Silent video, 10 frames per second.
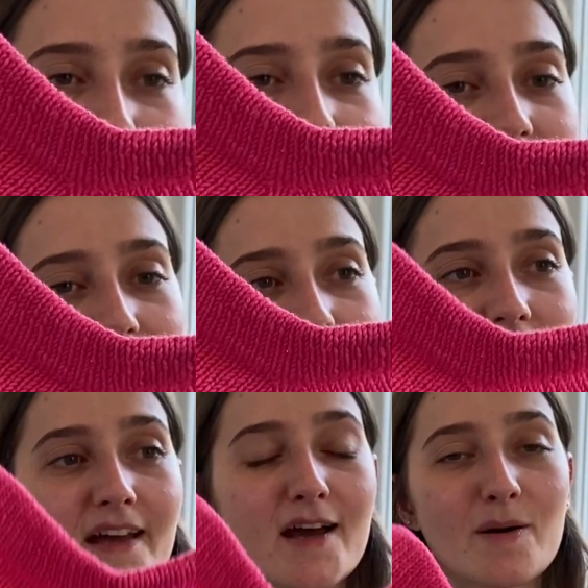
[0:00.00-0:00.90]
and there,
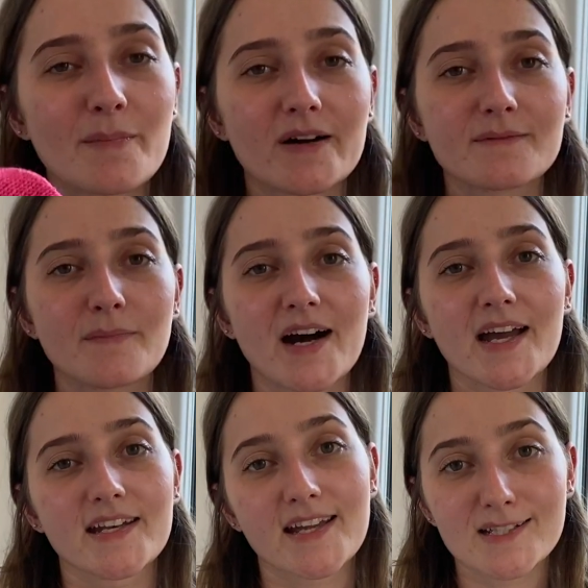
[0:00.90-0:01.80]
but
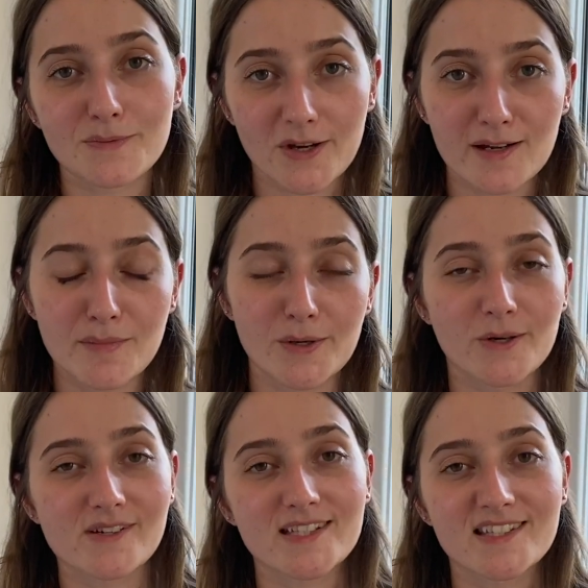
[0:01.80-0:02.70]
my next work in
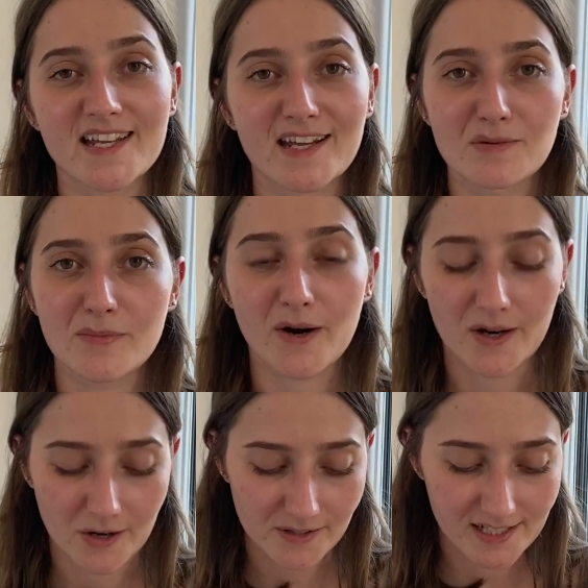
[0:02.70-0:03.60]
progress has taken
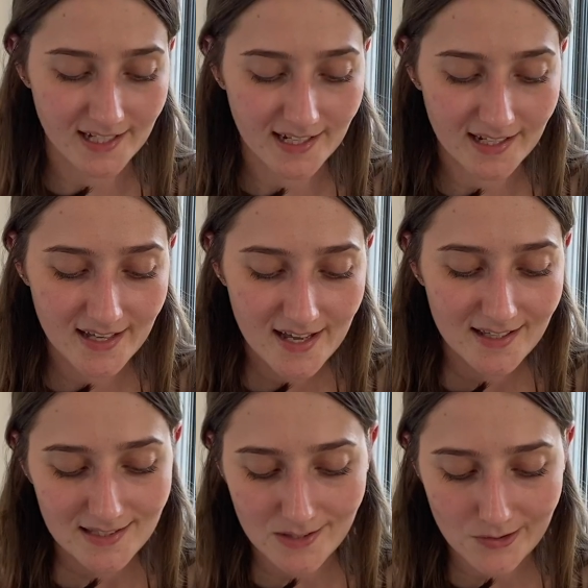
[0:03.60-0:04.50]
priority.
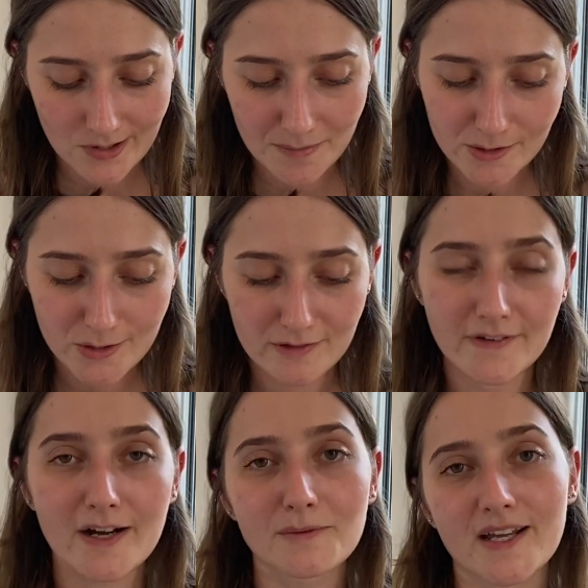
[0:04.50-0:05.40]
So I'm not sure if
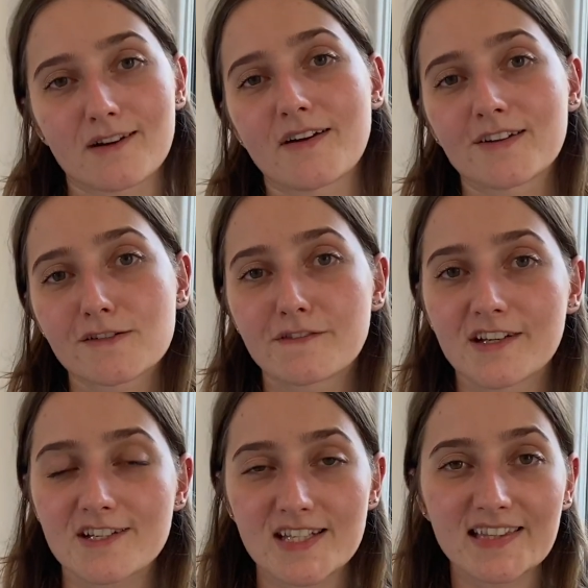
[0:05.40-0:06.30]
I will get around to
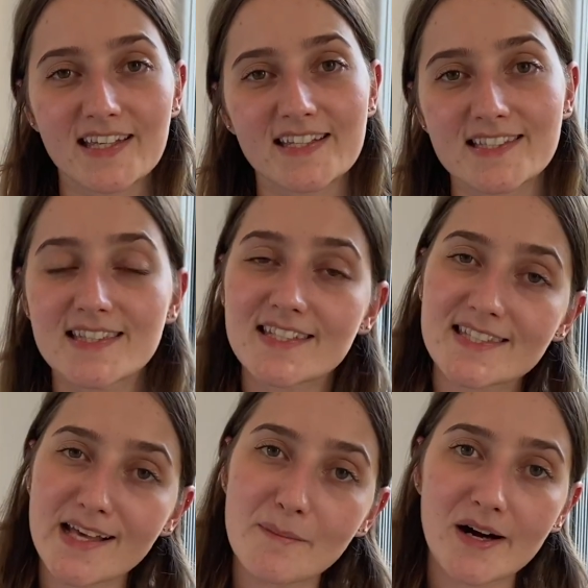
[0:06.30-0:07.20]
finishing these this
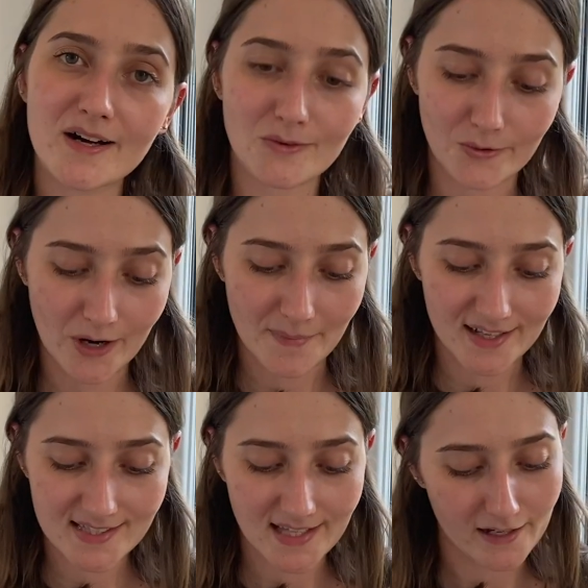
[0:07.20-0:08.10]
summer, or I might
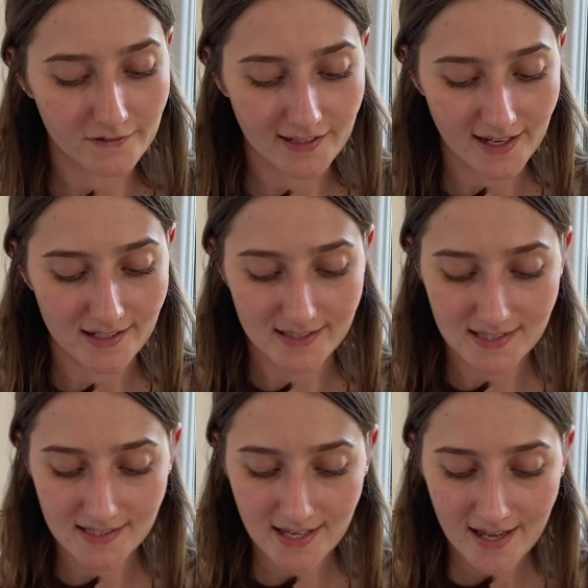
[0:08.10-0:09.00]
save it
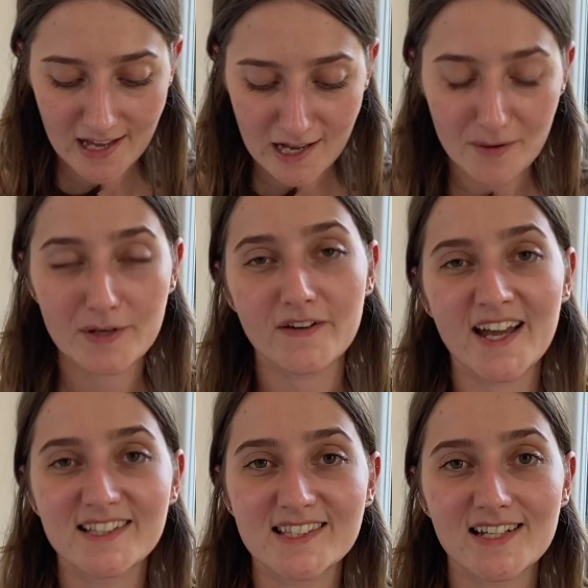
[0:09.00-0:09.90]
as a bit of a
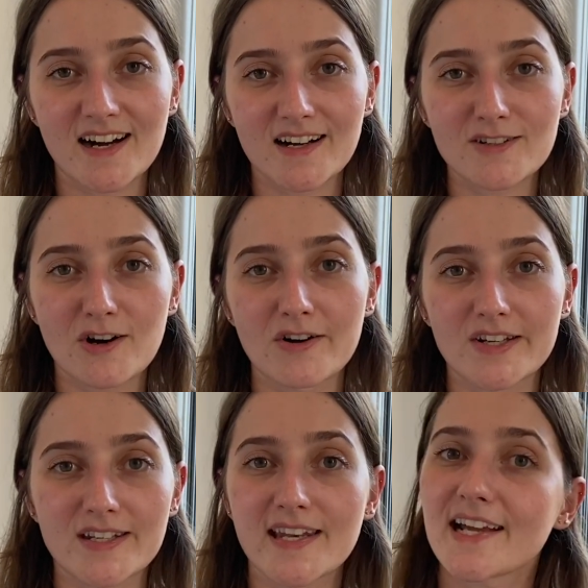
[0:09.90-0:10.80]
head start
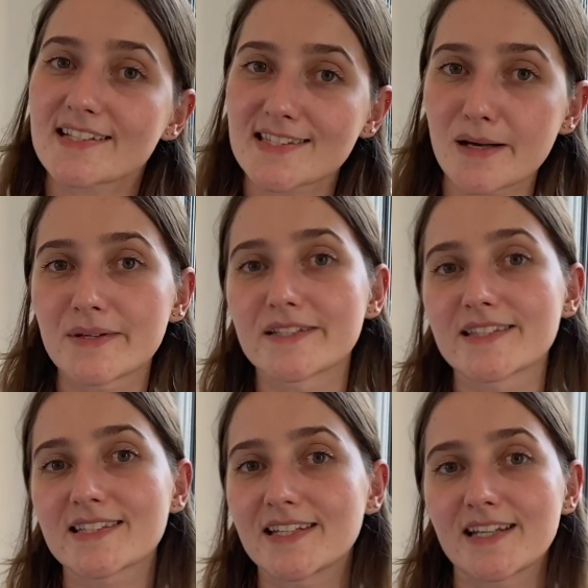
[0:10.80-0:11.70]
on next
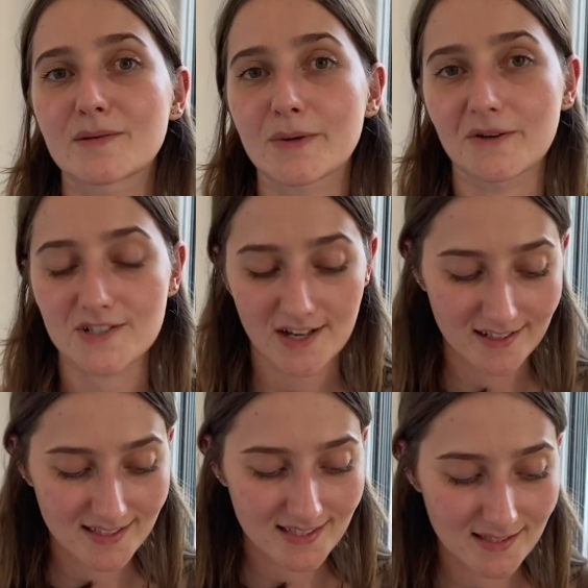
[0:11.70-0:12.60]
summer's knitting
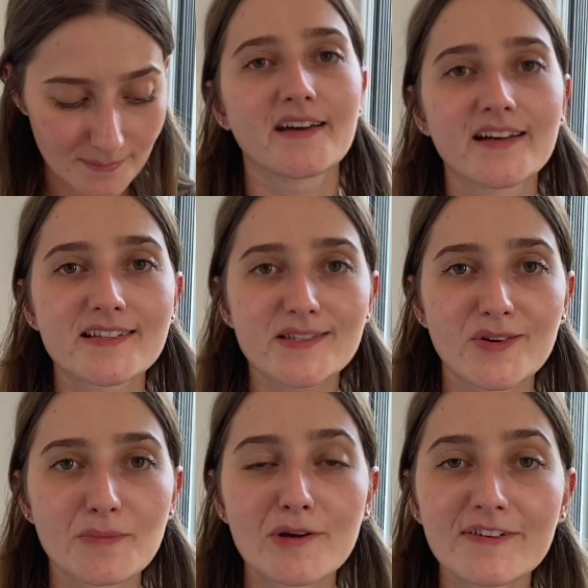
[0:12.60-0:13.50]
projects. So
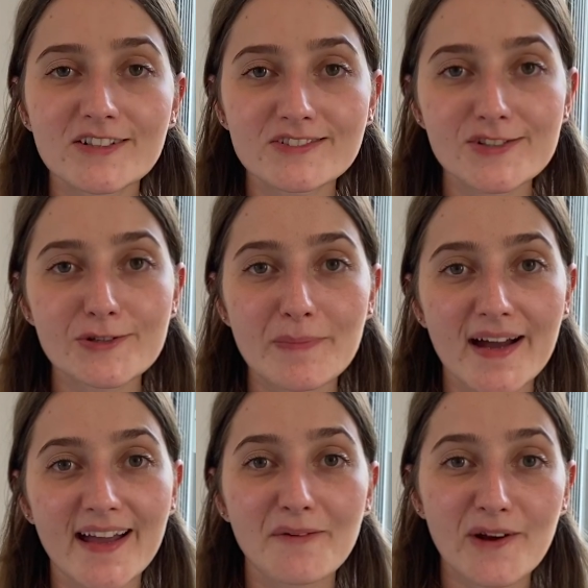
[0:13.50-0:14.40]
moving on to
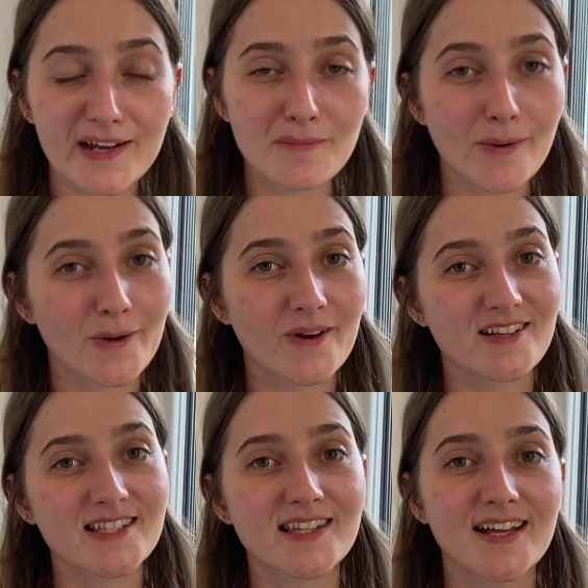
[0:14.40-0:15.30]
my work in
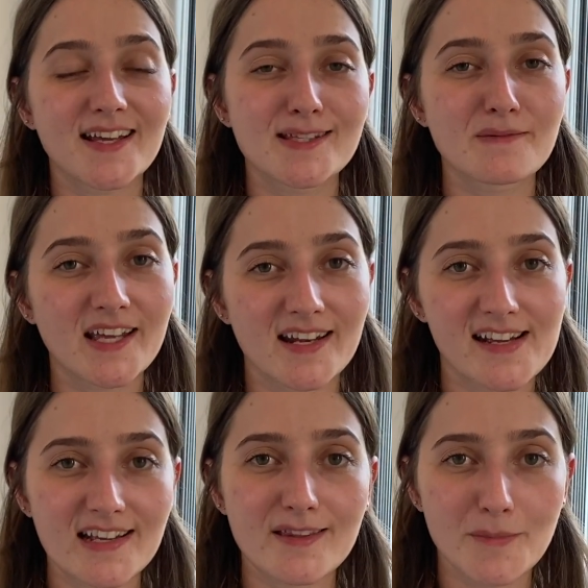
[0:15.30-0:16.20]
progress that has been
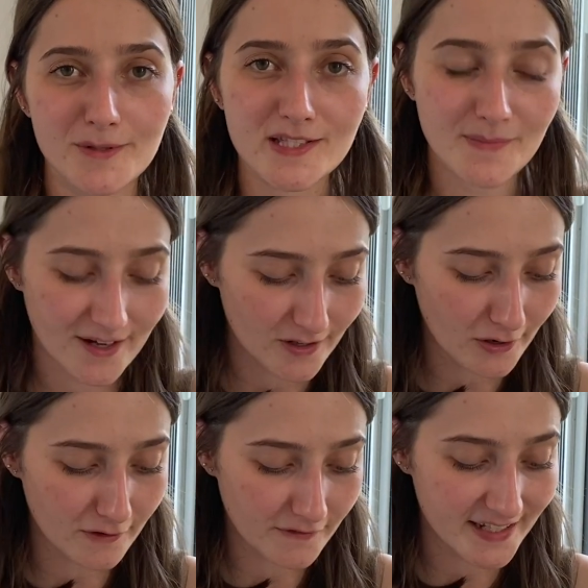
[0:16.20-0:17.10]
getting the most amount
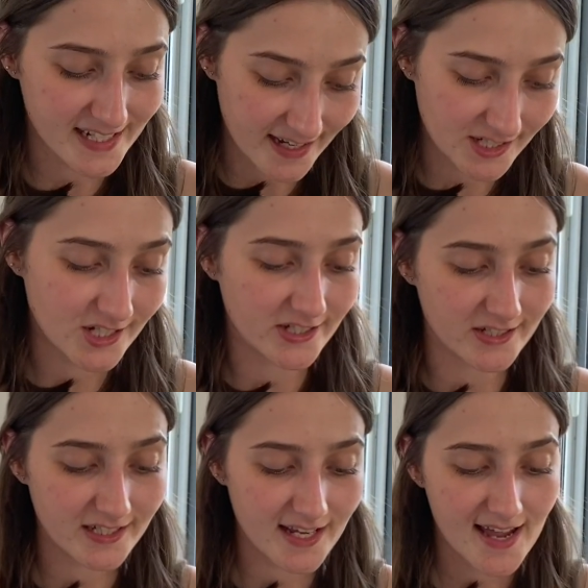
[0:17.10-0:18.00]
of
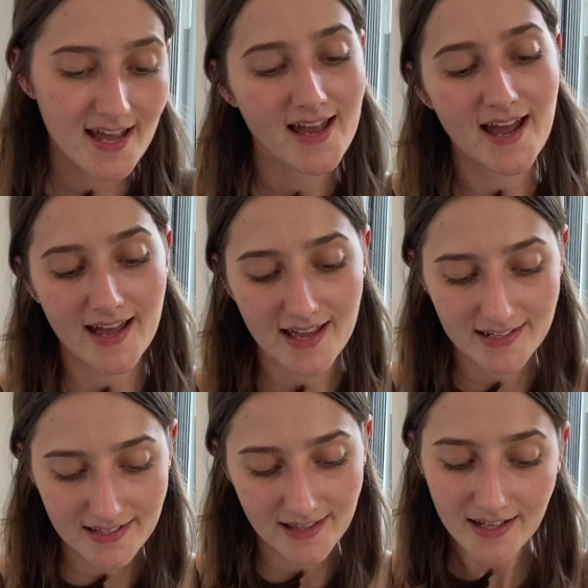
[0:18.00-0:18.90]
attention,
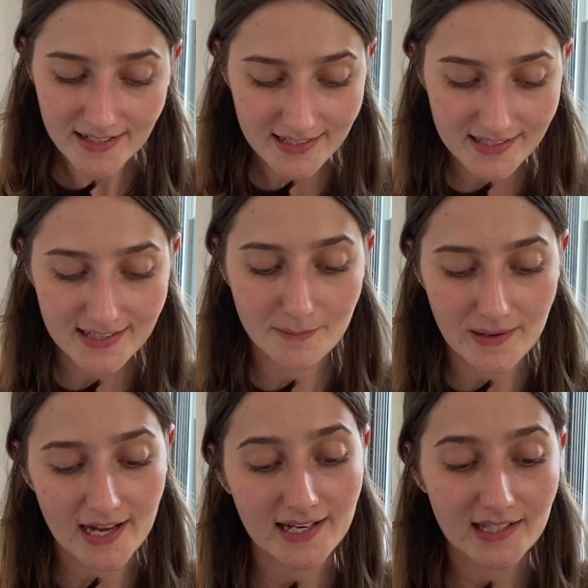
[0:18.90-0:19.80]
and that is
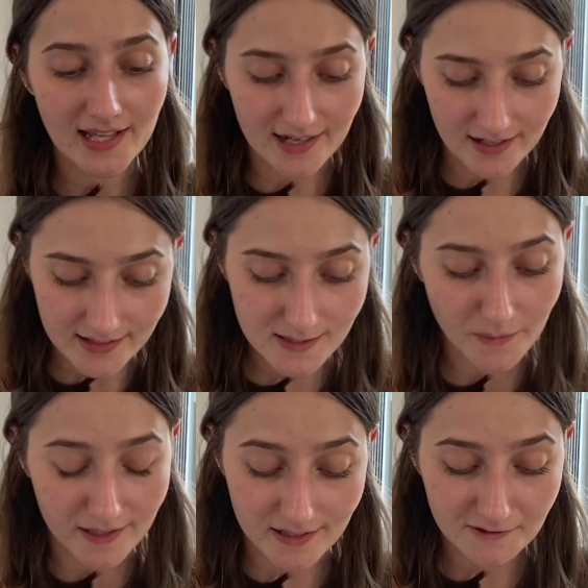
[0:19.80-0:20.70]
my Lanark
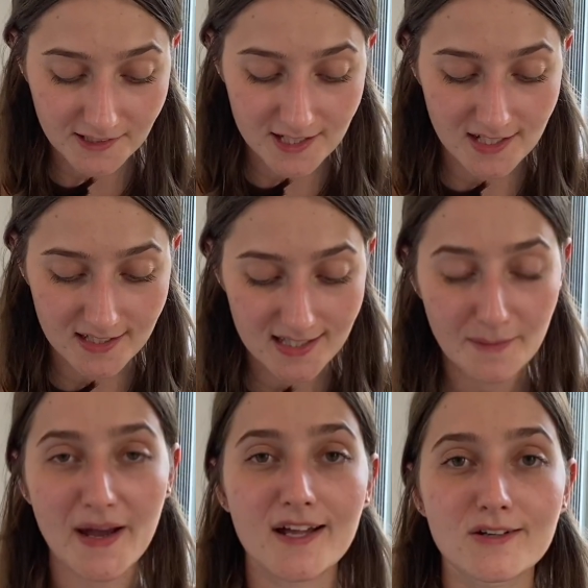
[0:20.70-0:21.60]
sweater, which is a
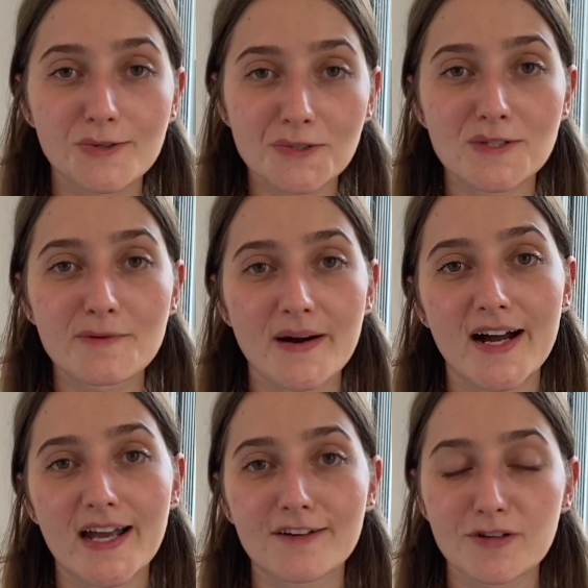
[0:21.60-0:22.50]
pattern also
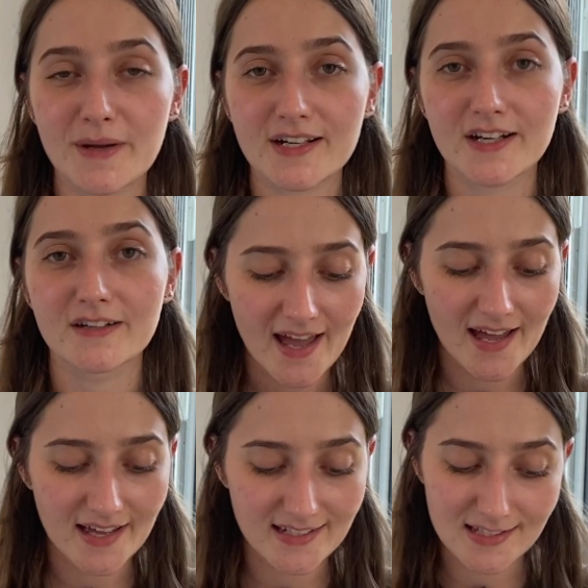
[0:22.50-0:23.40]
by Rebecca,
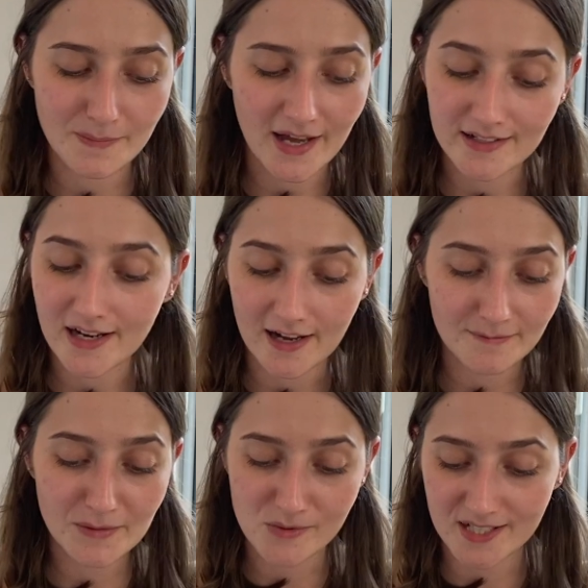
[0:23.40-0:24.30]
and it's a pattern I've
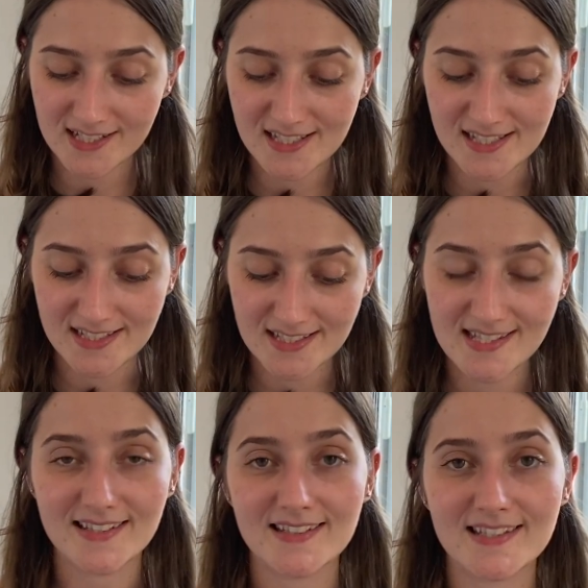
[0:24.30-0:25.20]
been wanting to knit
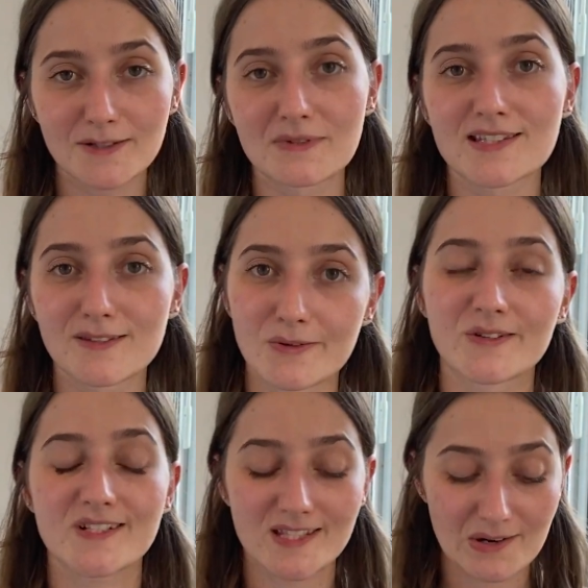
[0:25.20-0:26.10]
since it was
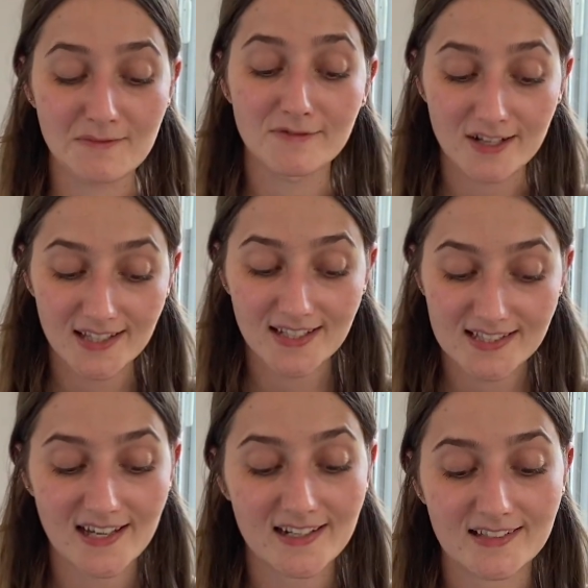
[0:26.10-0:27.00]
launched. So I'm really
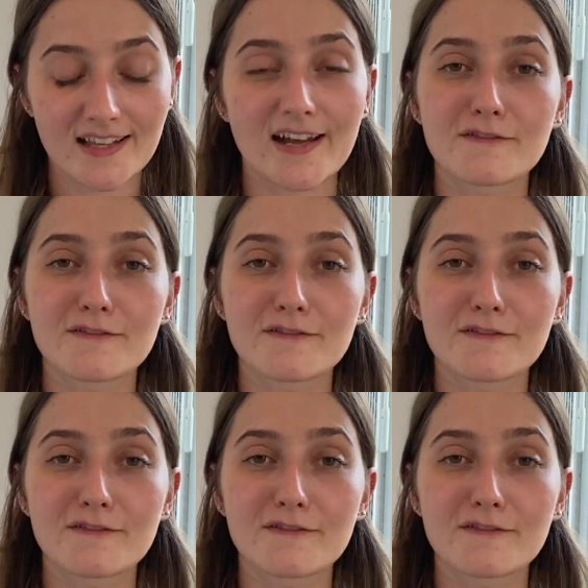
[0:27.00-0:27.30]
excited that I've